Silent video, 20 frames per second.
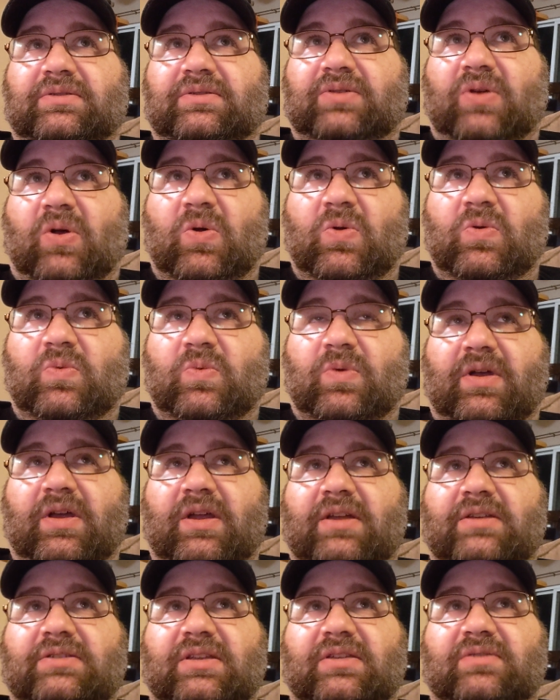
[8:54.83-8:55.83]

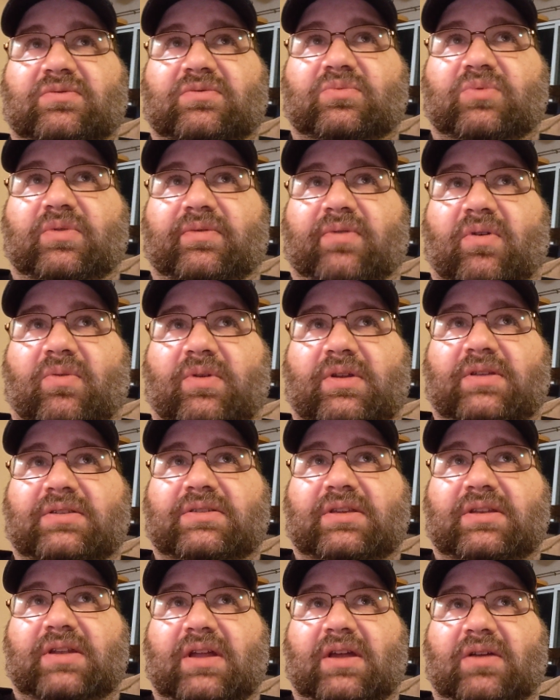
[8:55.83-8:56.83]
tone-wise, as we've already
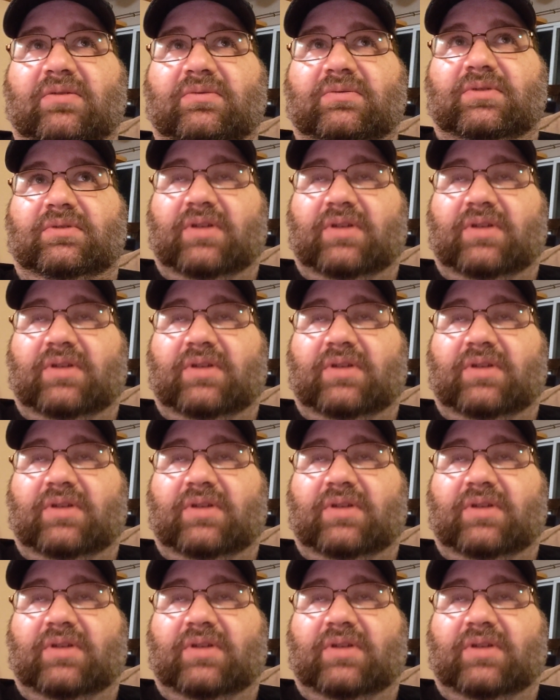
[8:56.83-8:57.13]
seen how